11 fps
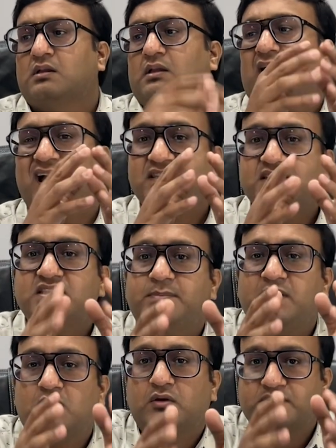As a GP
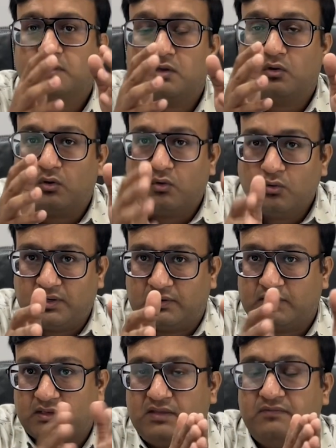console owner,
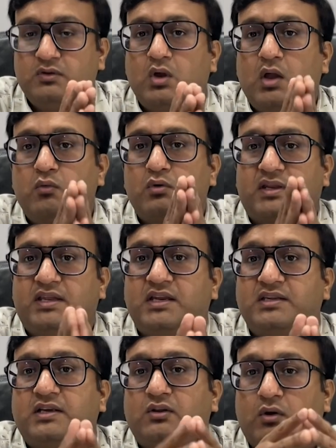if you have created
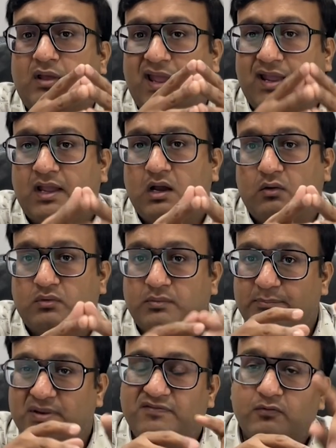your account
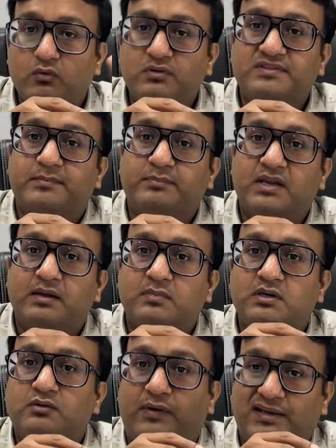before September
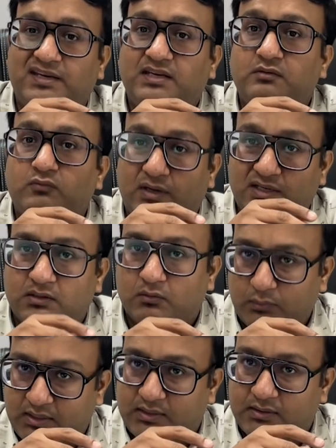
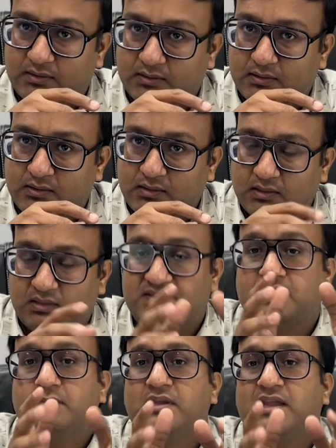2023,
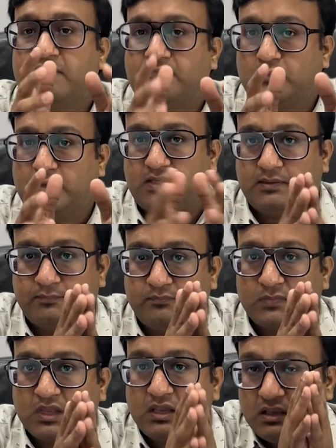listen me carefully.
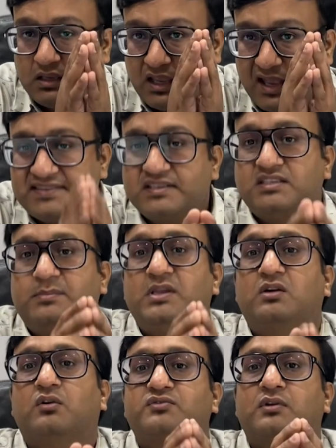As a GP
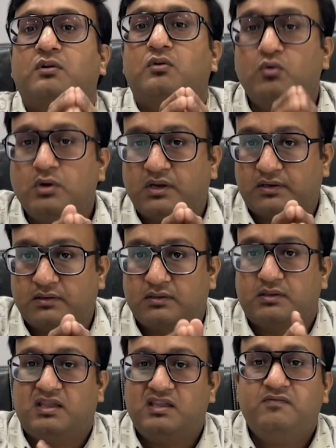console owner,
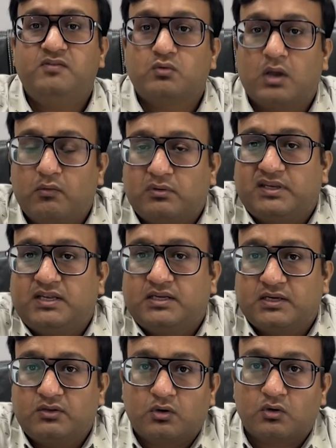if you have
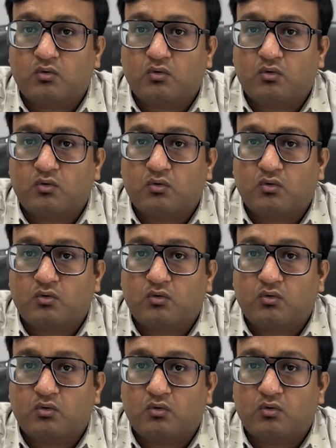created your